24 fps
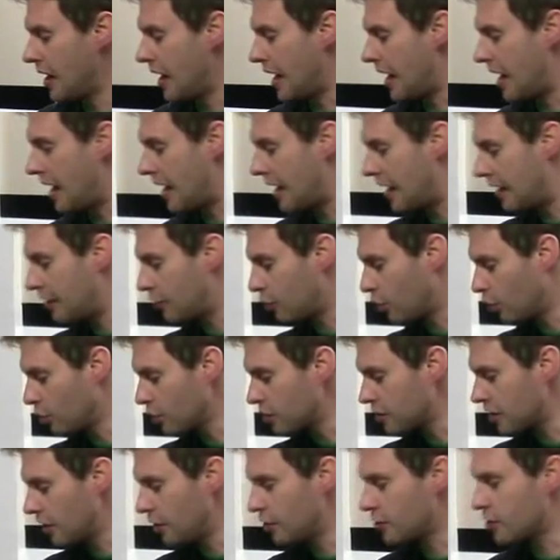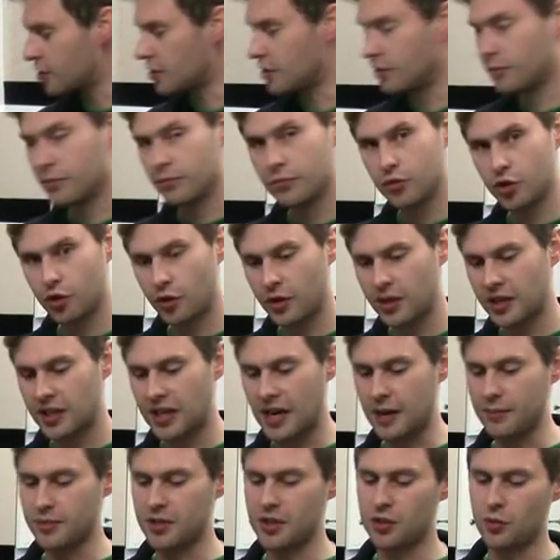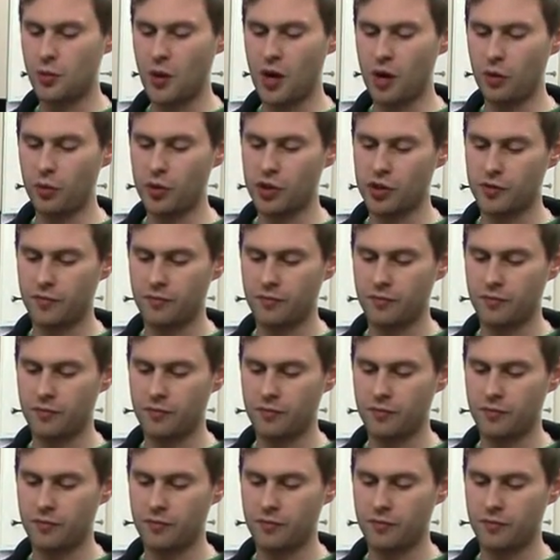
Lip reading: and also some shrink caps as well,